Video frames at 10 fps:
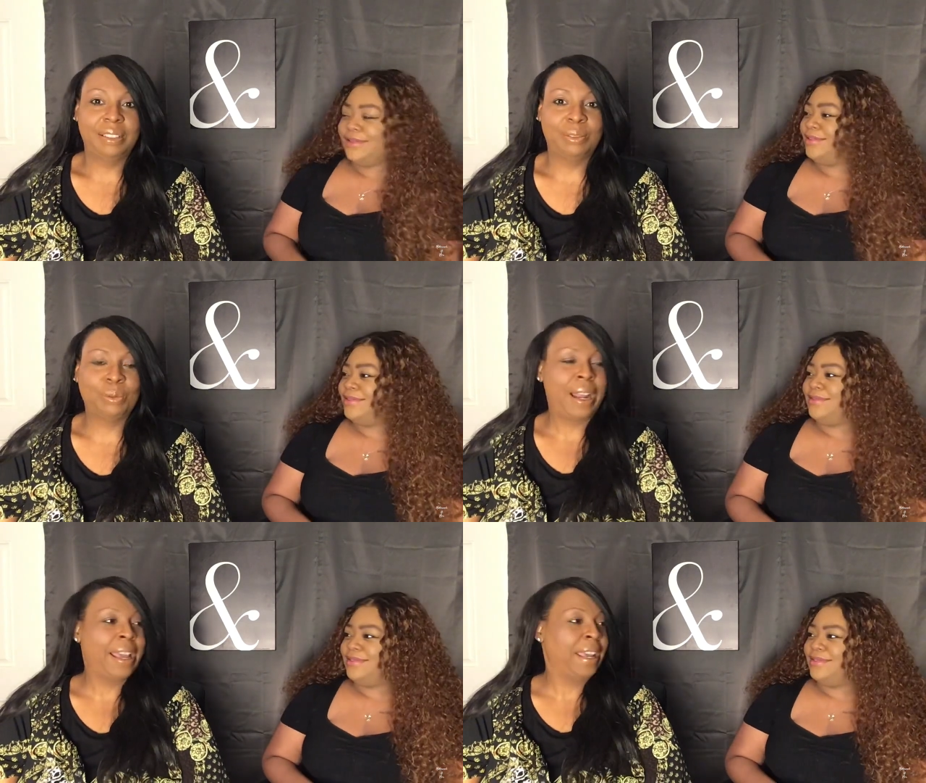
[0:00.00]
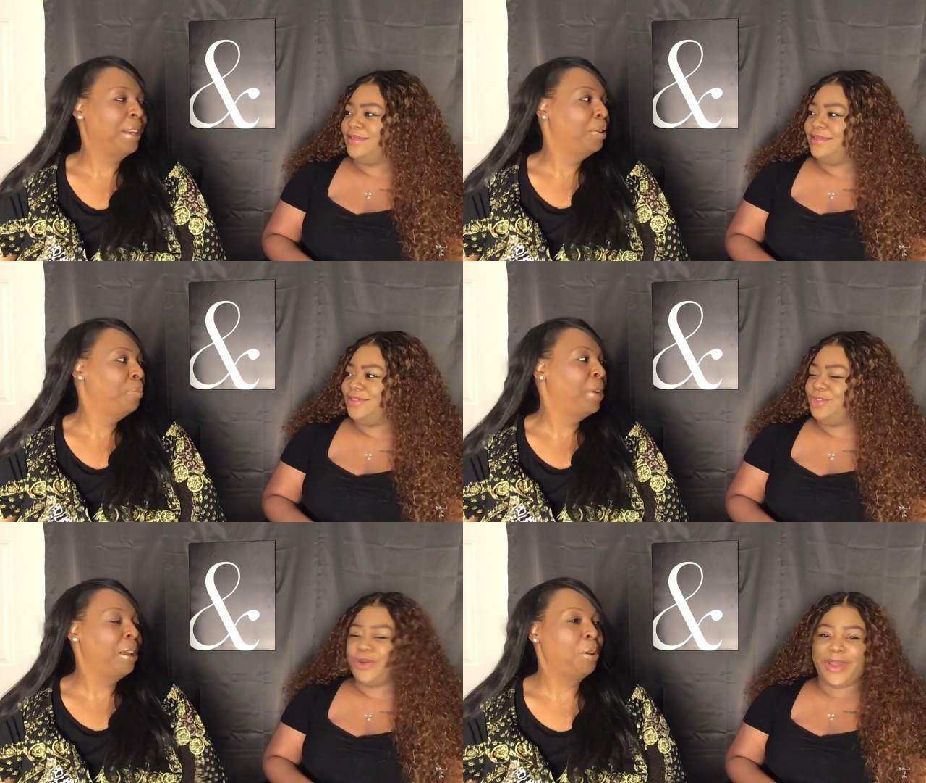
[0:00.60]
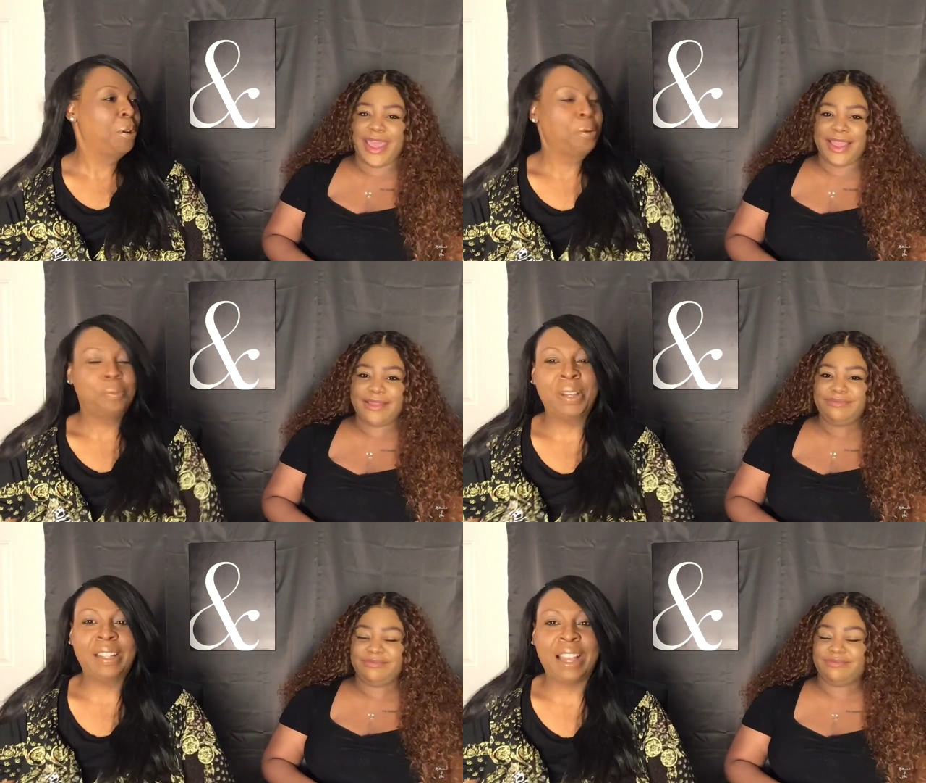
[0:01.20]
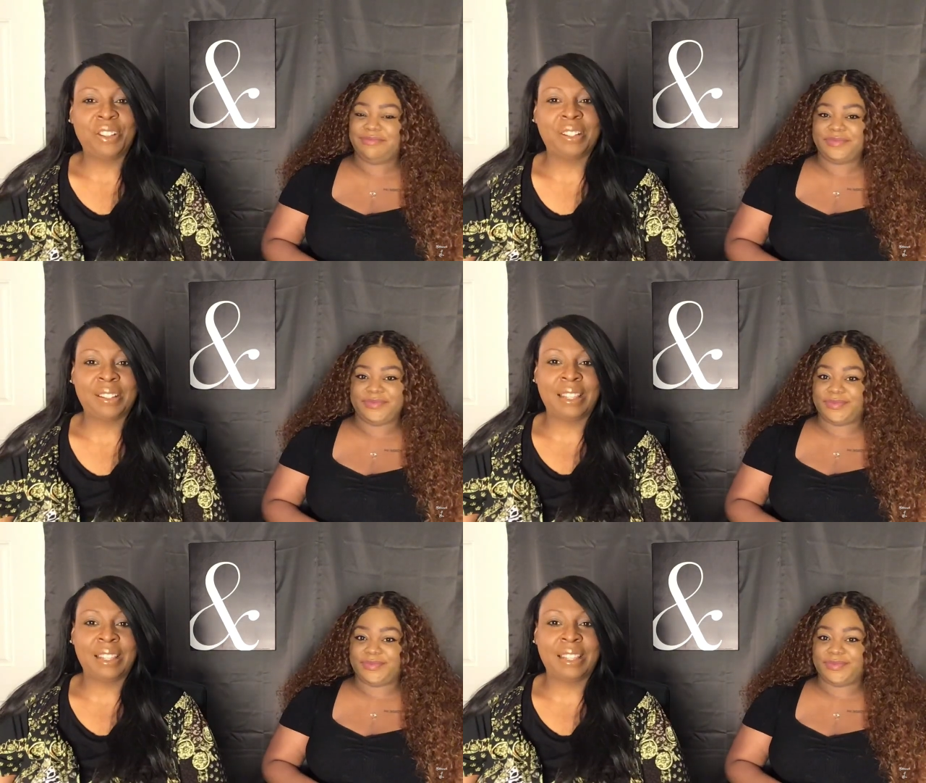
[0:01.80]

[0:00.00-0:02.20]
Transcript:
Speaker 1: Right. But, Troy? but not just mm-mm.